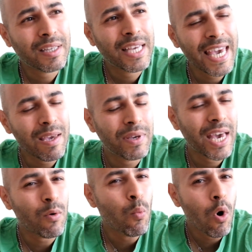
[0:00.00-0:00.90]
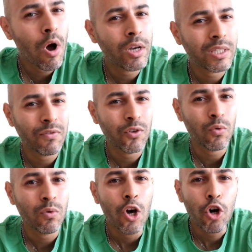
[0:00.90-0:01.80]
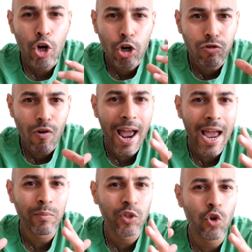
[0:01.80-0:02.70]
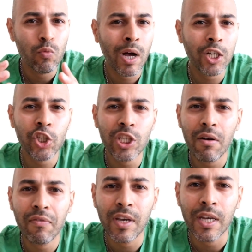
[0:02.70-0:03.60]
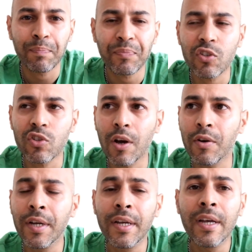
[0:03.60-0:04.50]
keep getting worse if you cram too much stuff in. So